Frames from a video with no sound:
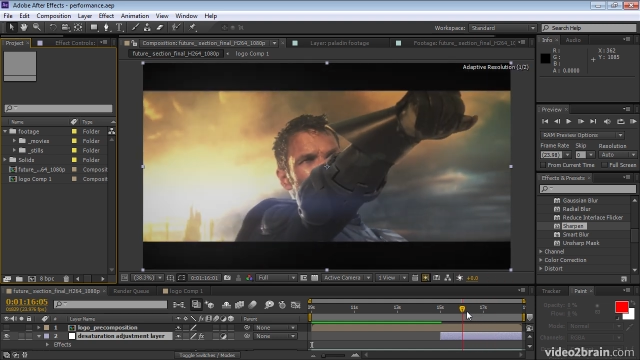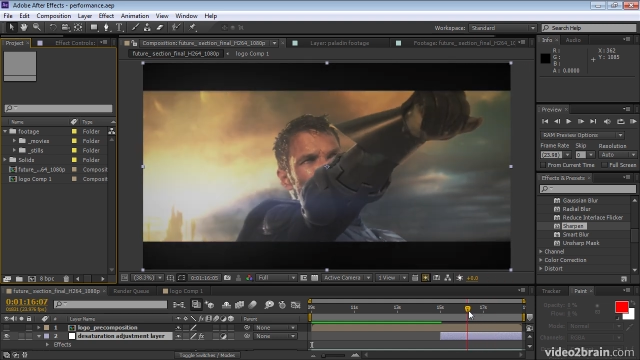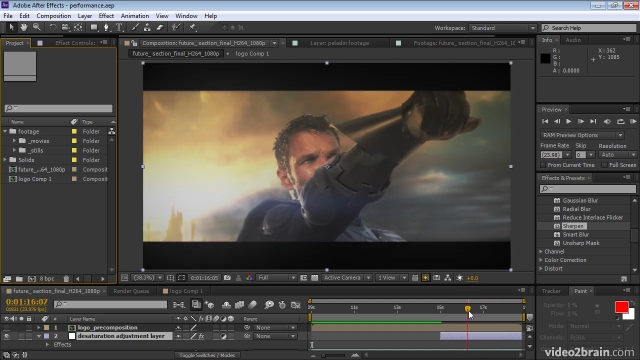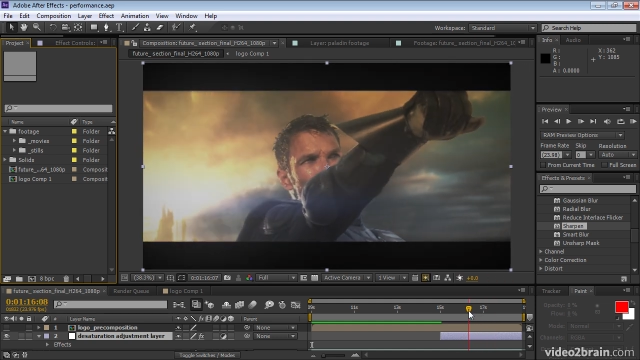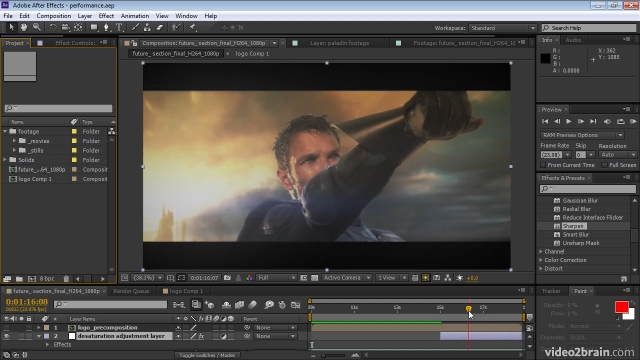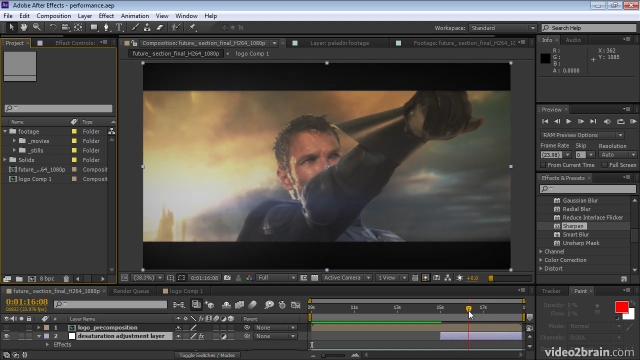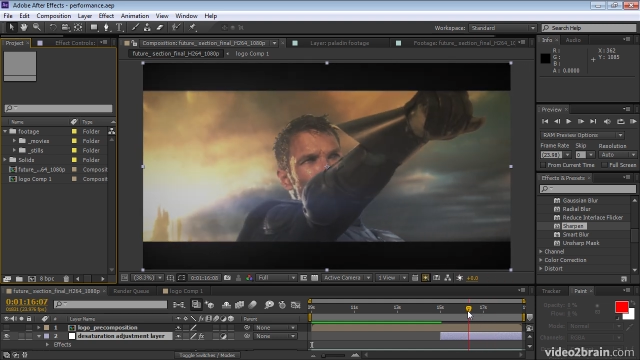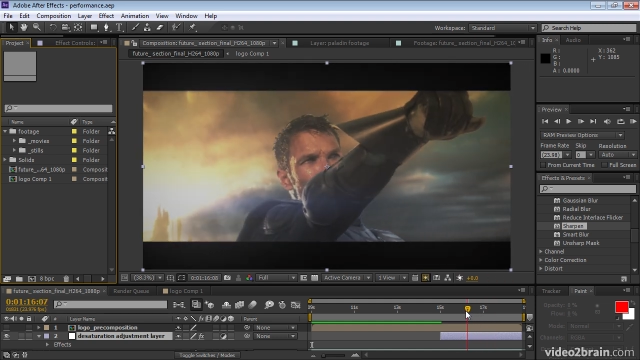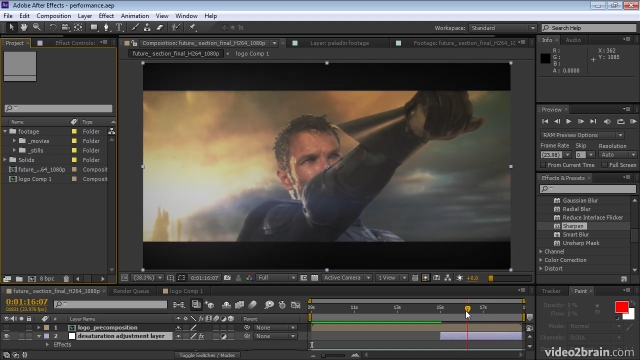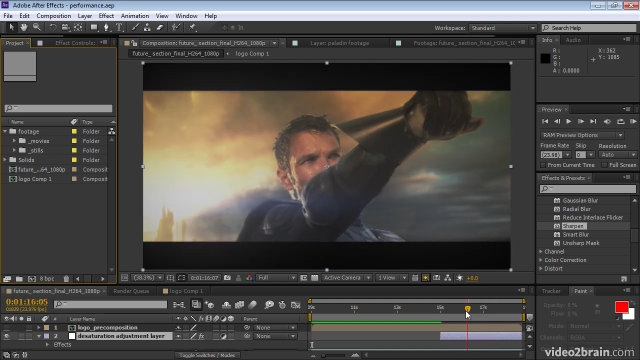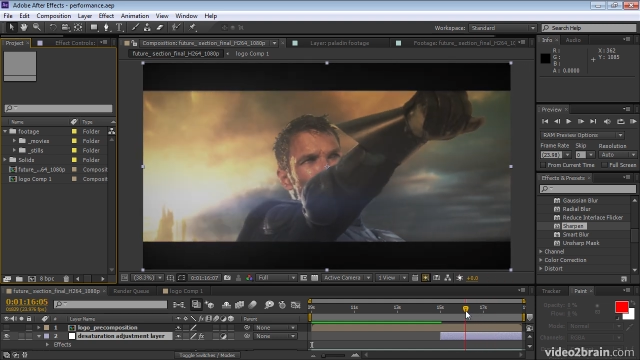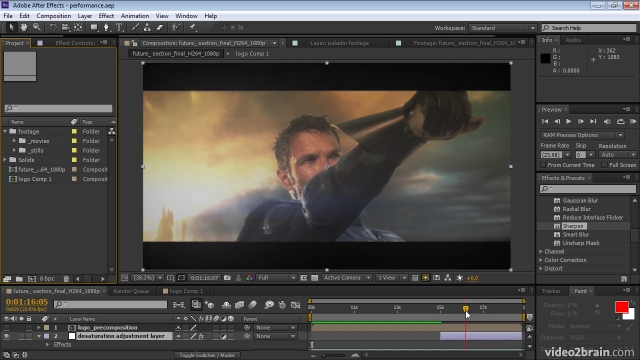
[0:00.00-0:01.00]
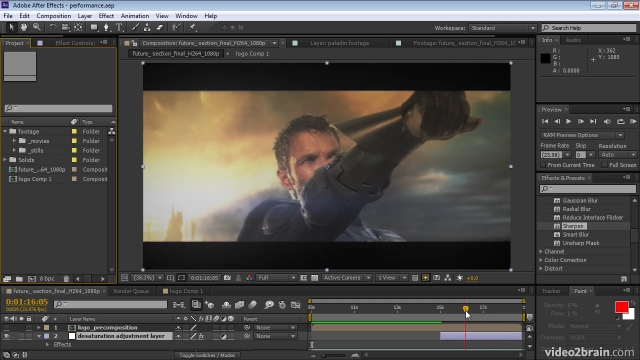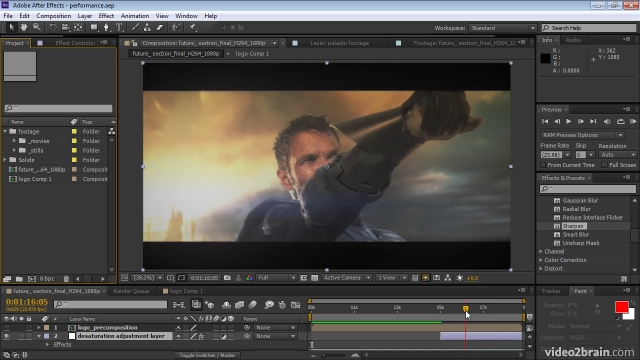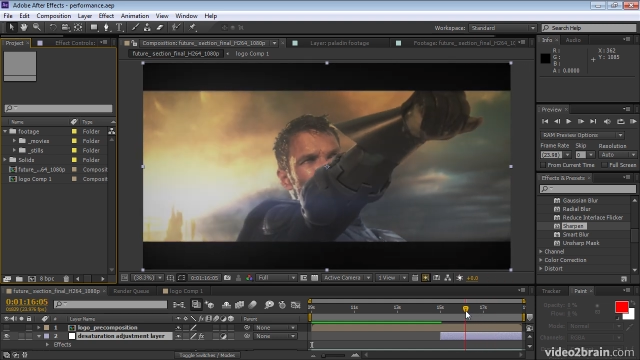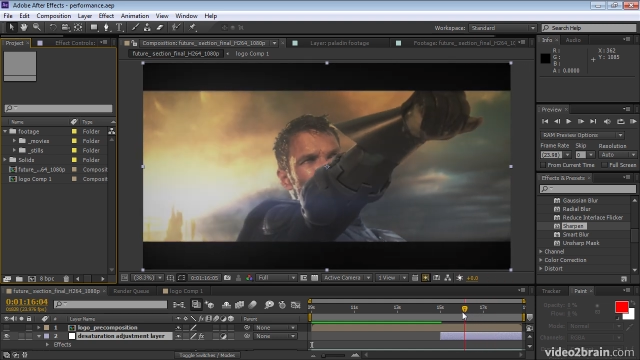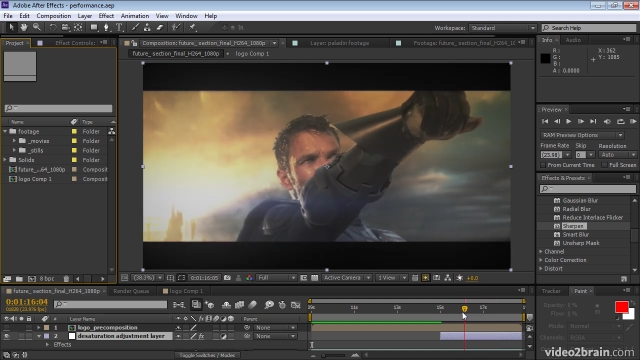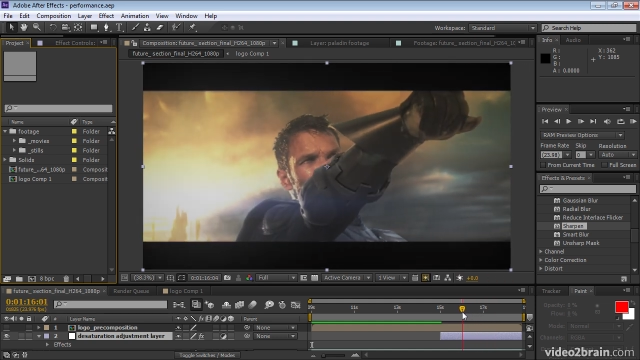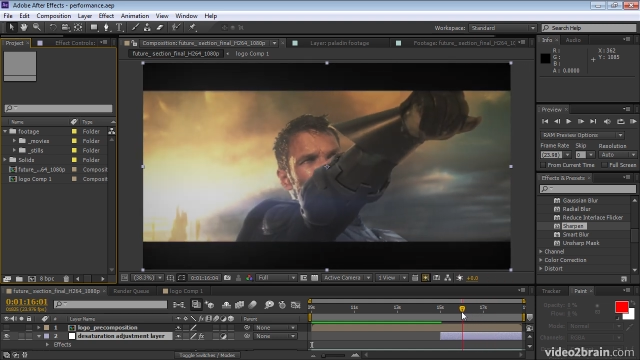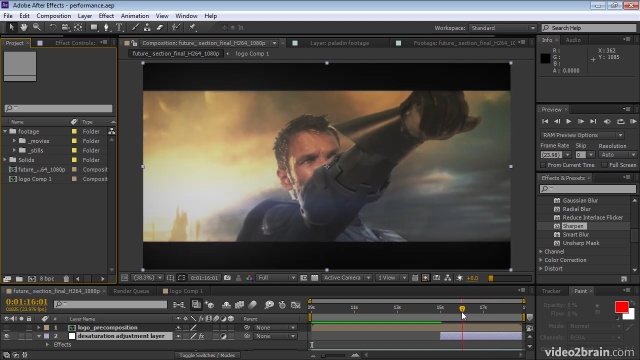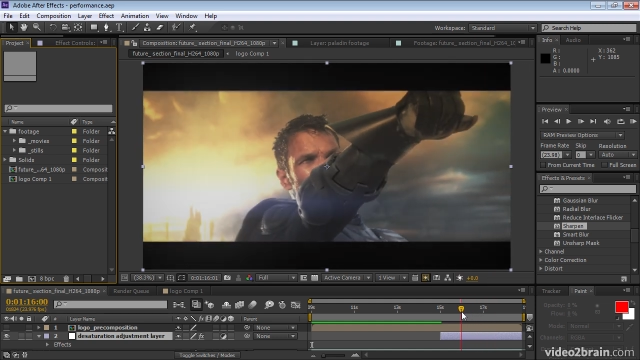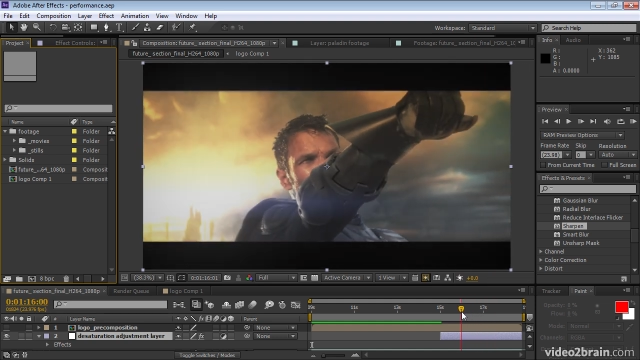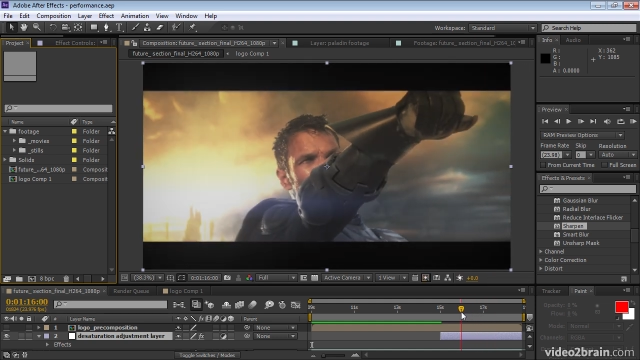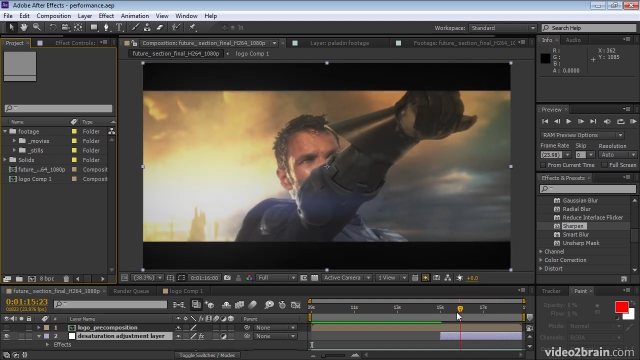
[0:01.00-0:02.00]

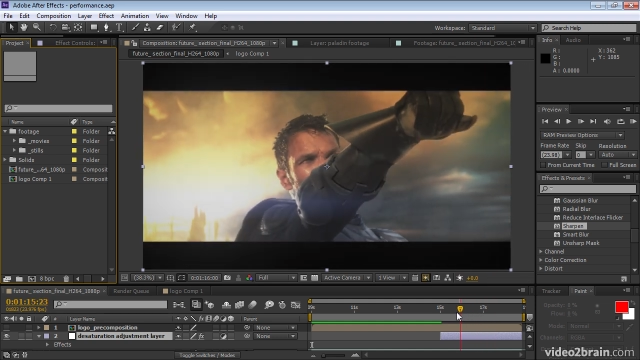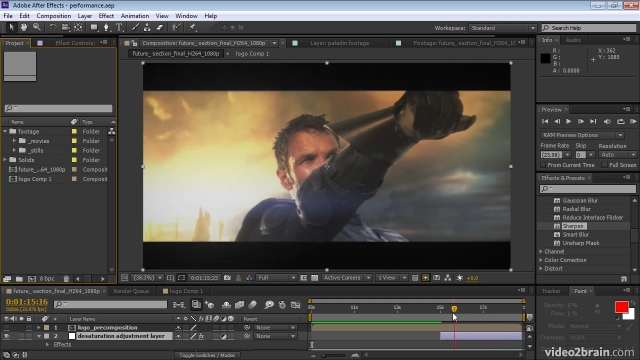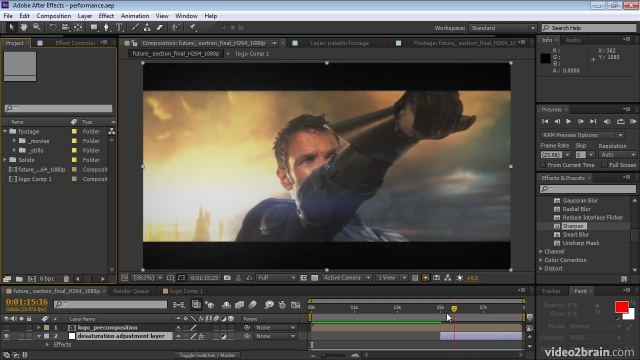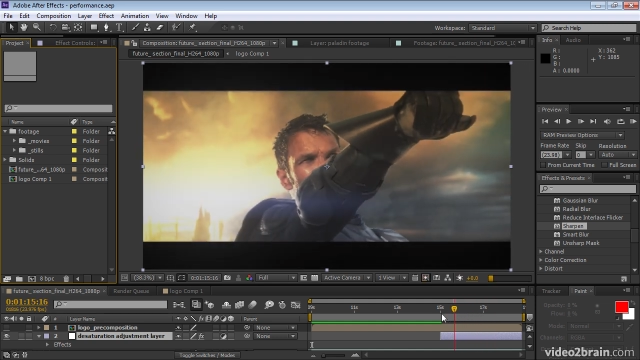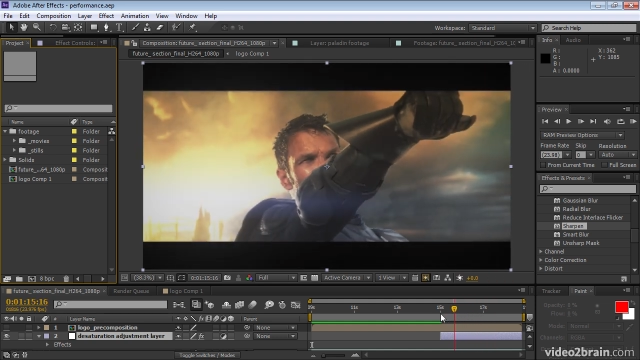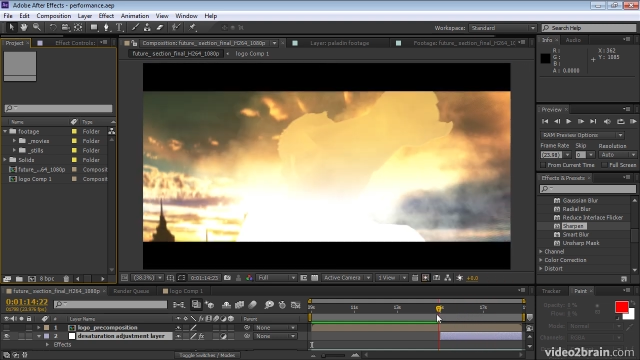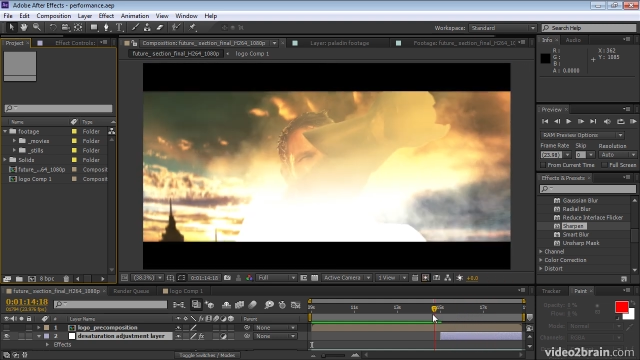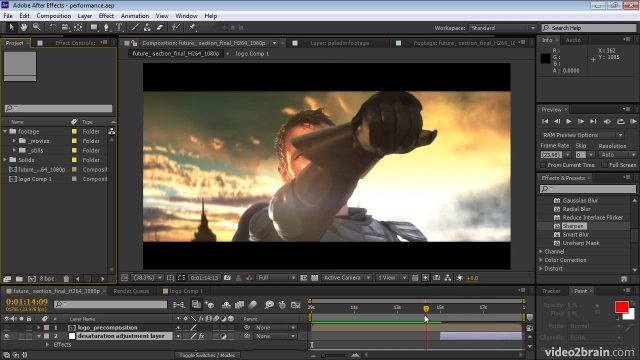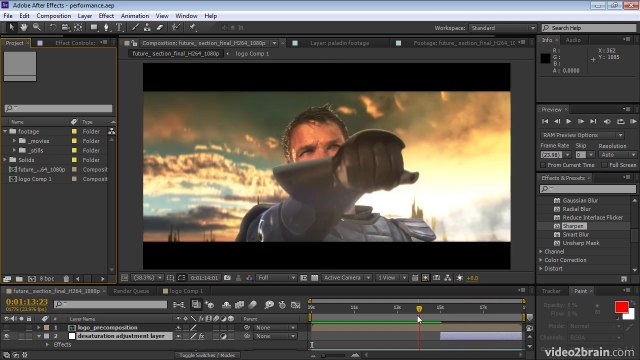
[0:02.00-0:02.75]
No one is speaking in this clip.